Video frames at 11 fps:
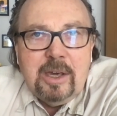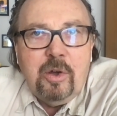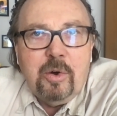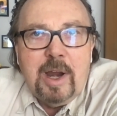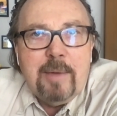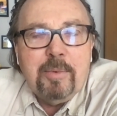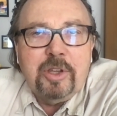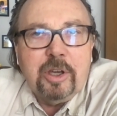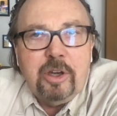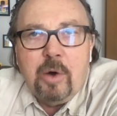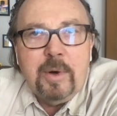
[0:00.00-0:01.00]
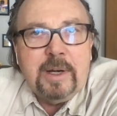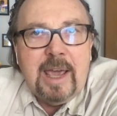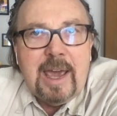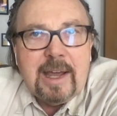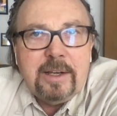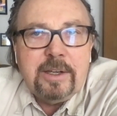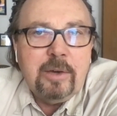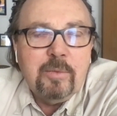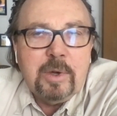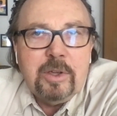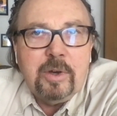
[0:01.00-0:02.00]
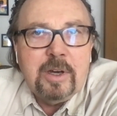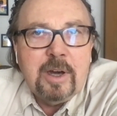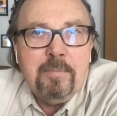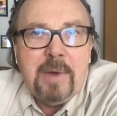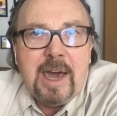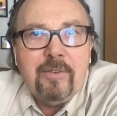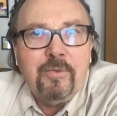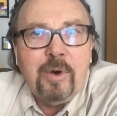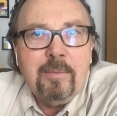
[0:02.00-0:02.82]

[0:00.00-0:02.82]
You're able to go into editing when you come back